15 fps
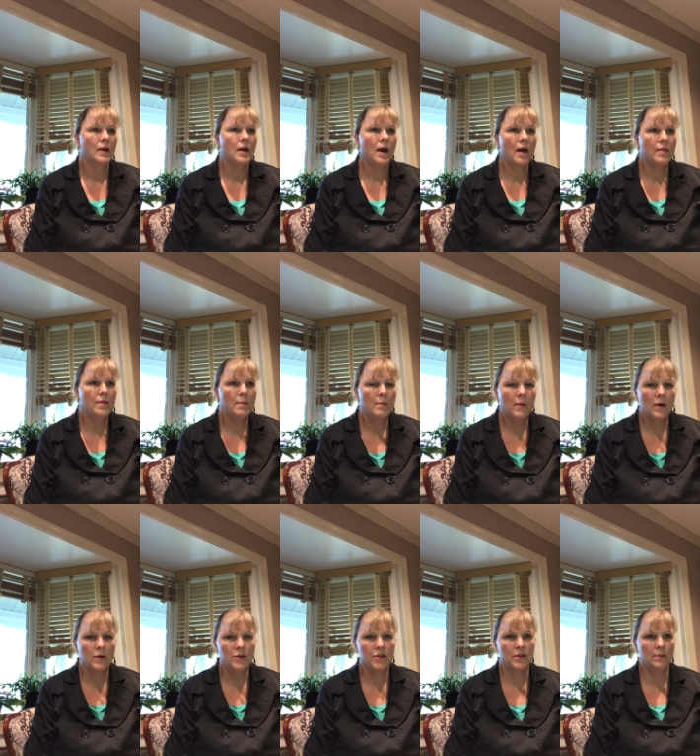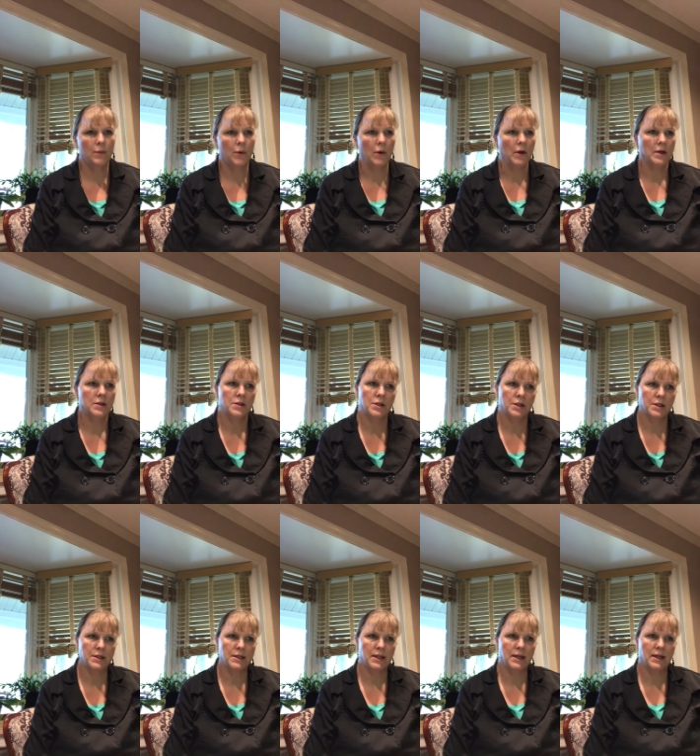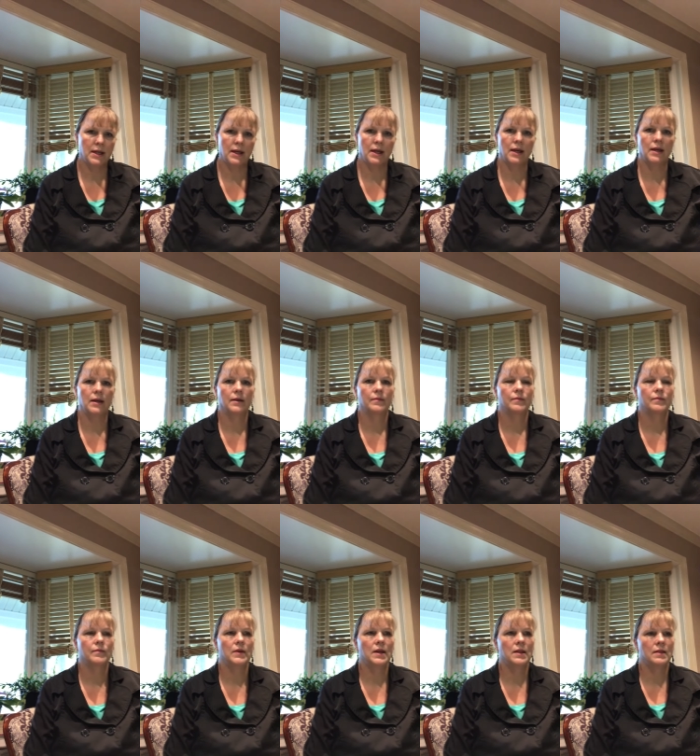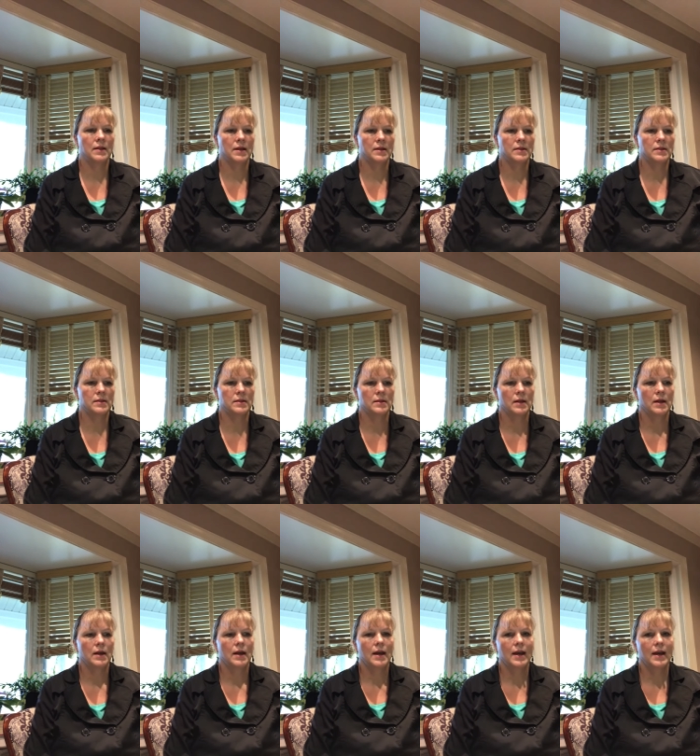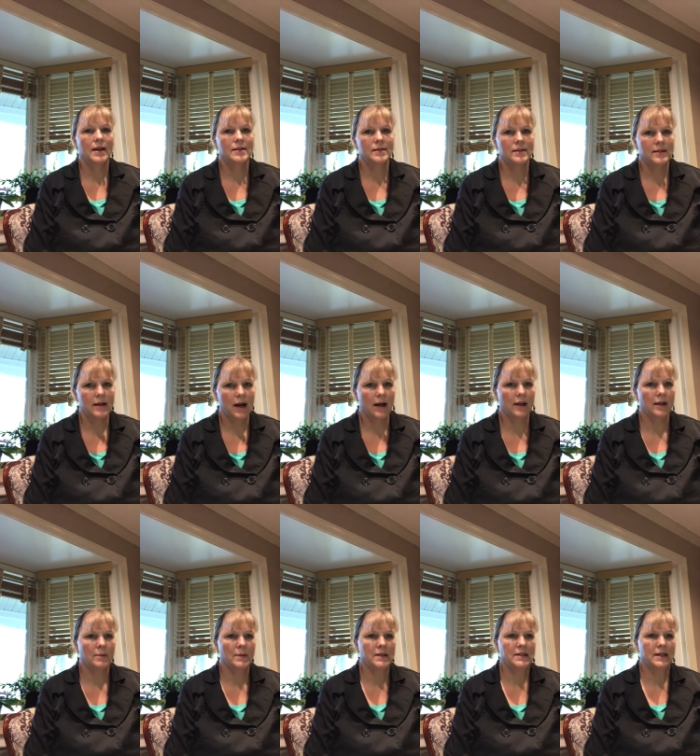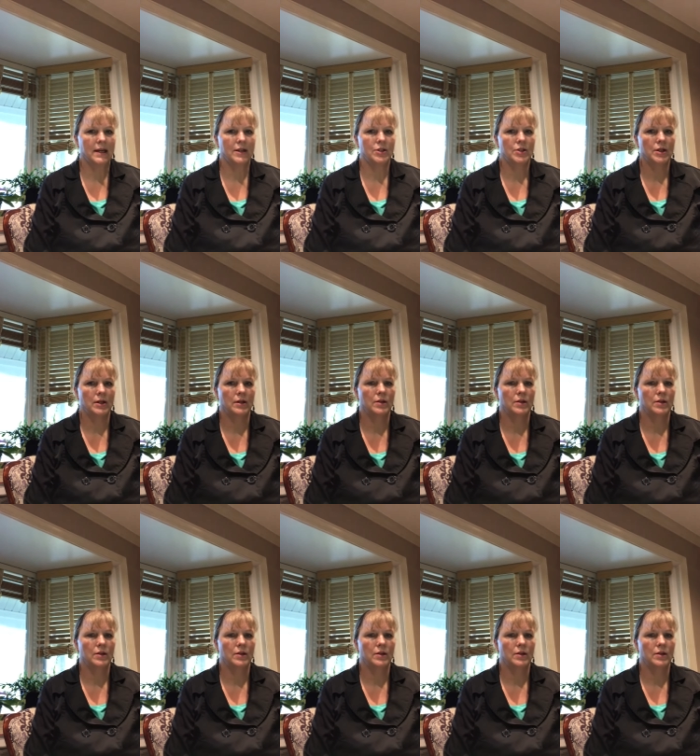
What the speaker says: And the most important nursing key in this is documentation.